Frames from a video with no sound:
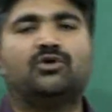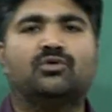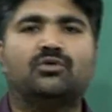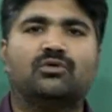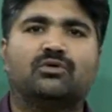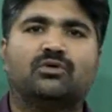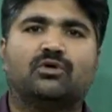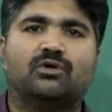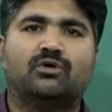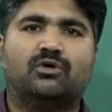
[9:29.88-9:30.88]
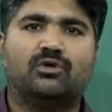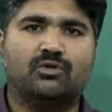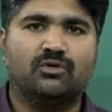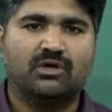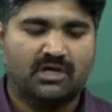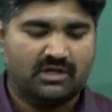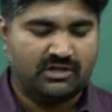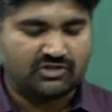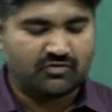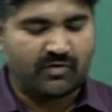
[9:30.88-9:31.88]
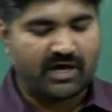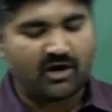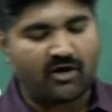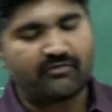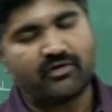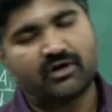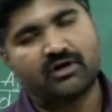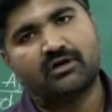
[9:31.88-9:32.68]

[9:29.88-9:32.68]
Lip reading: to the square of